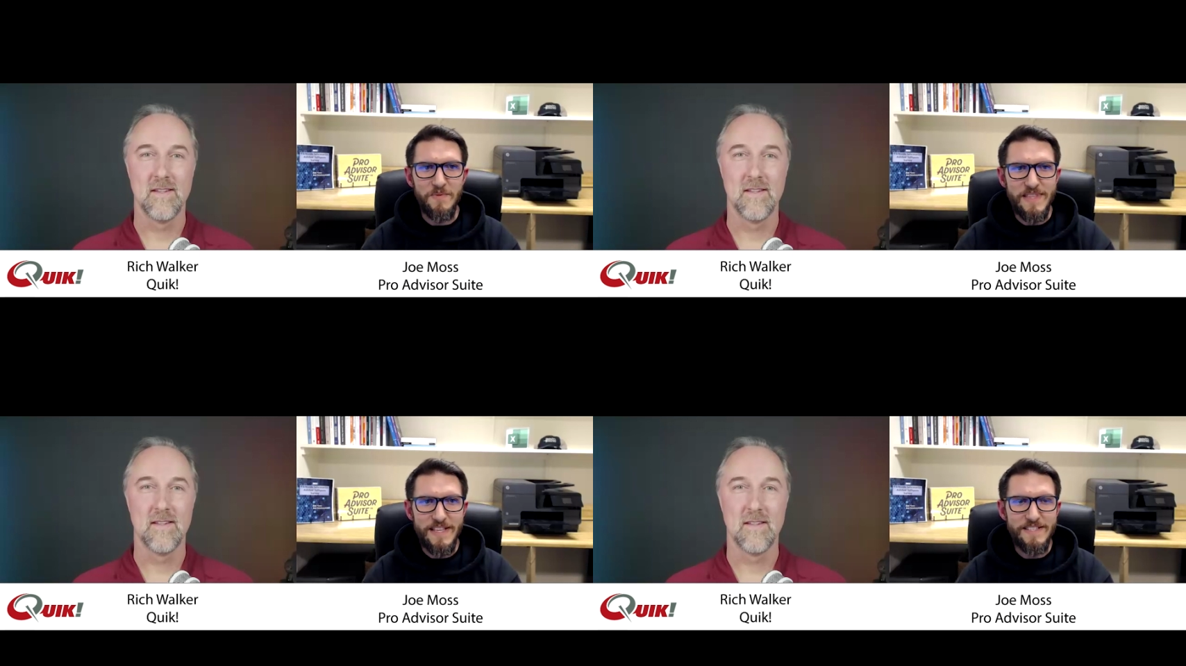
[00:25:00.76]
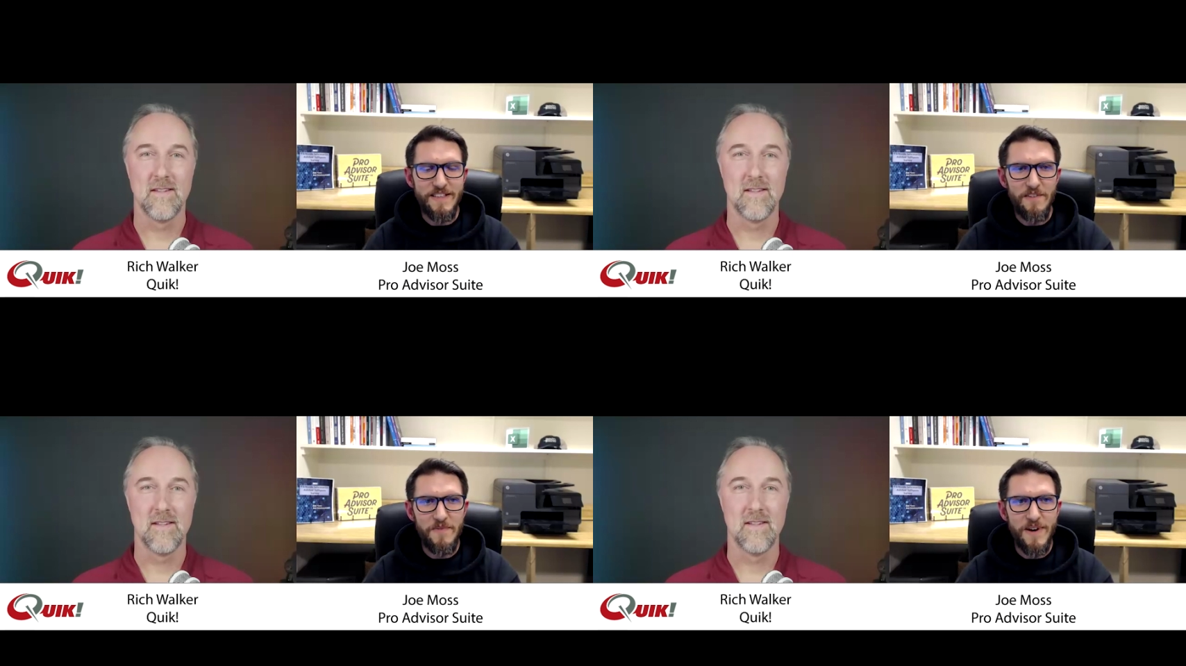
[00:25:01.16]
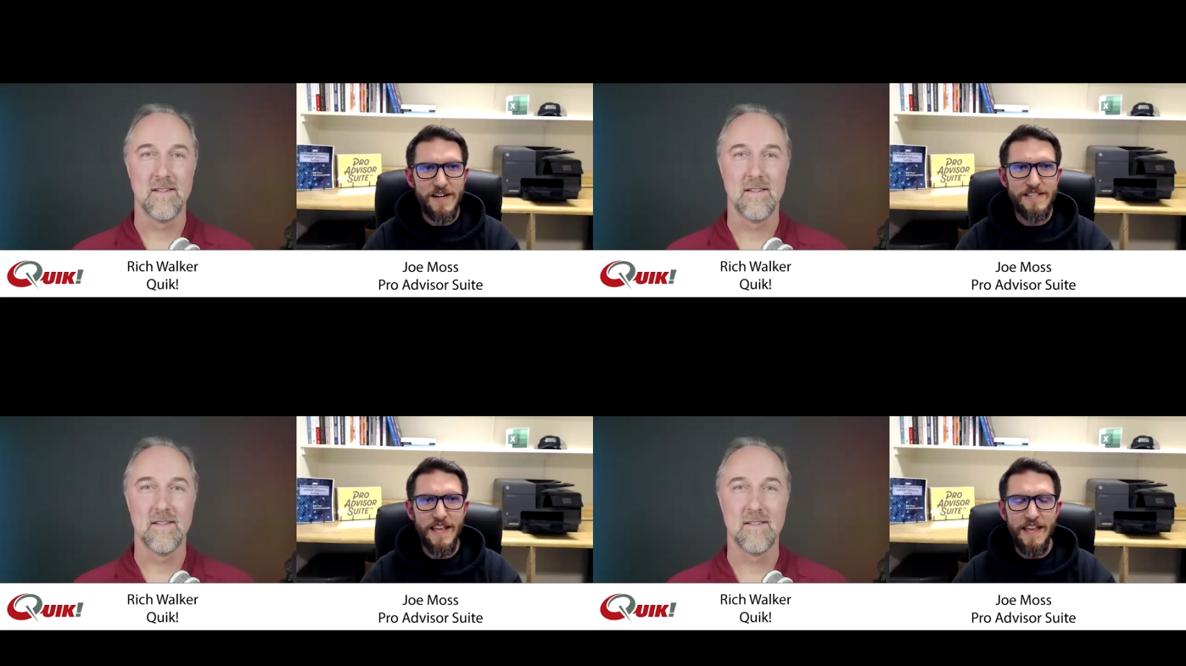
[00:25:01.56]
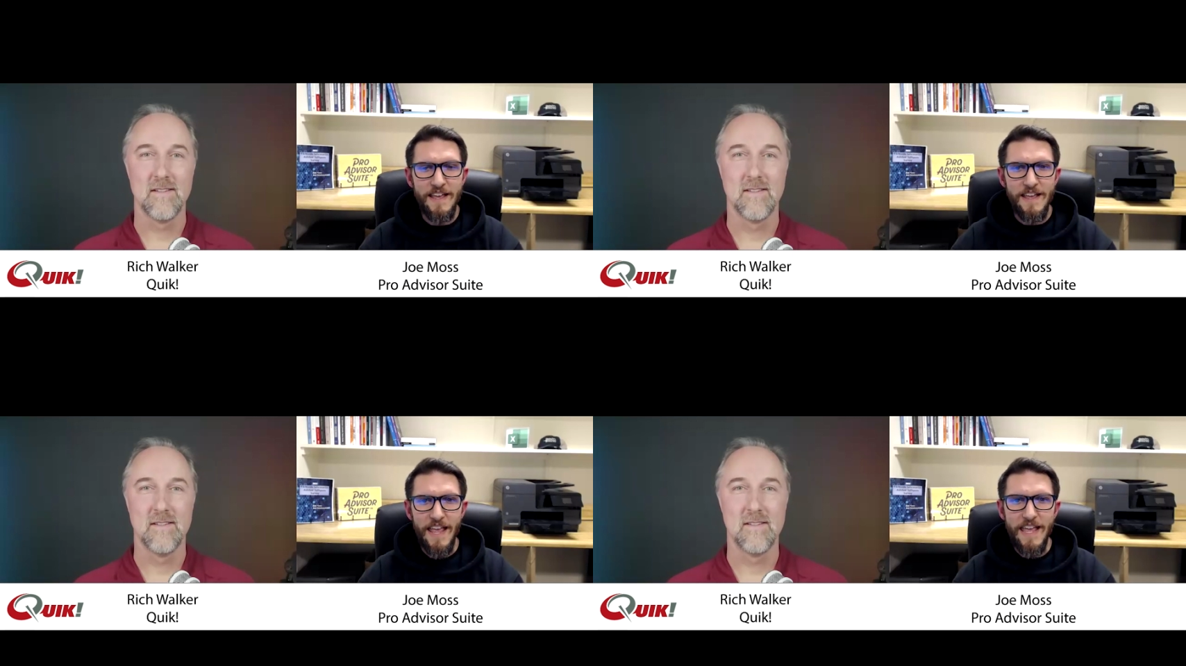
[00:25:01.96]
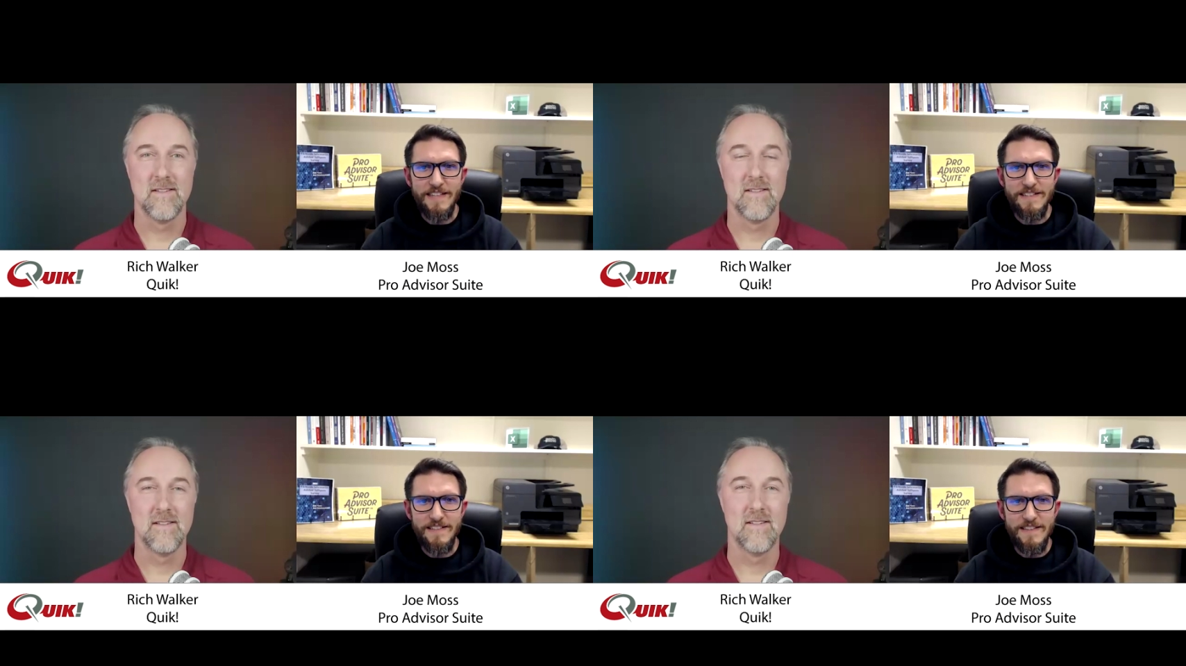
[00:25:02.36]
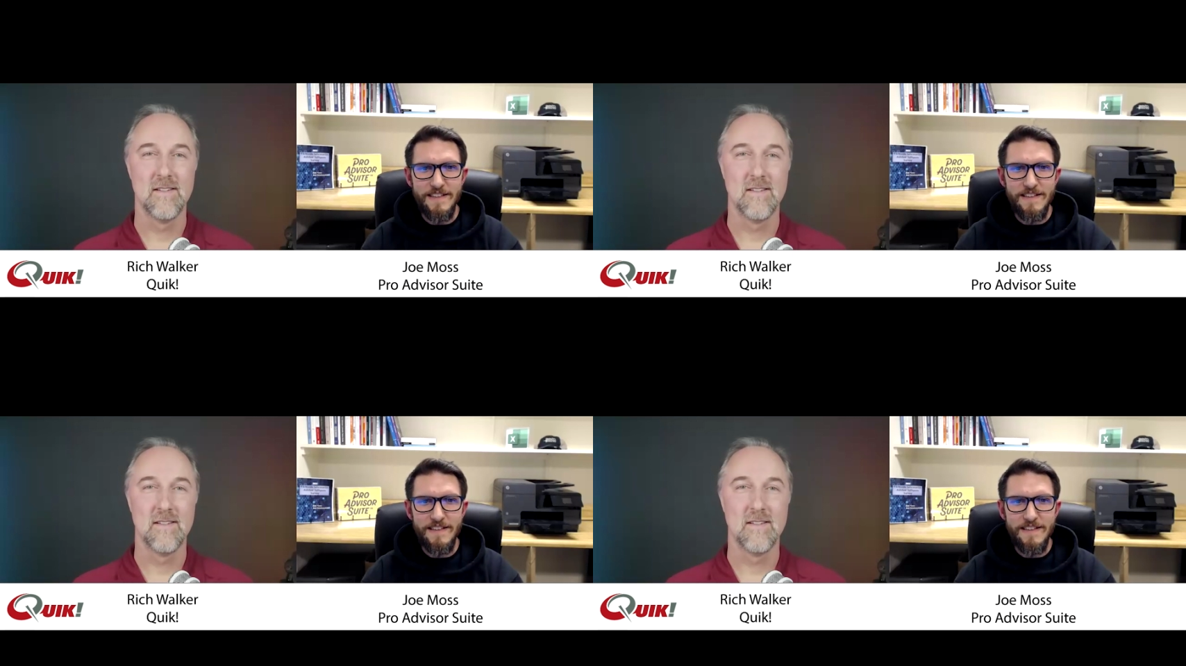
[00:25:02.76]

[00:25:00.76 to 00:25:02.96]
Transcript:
Speaker 1: between these softwares, and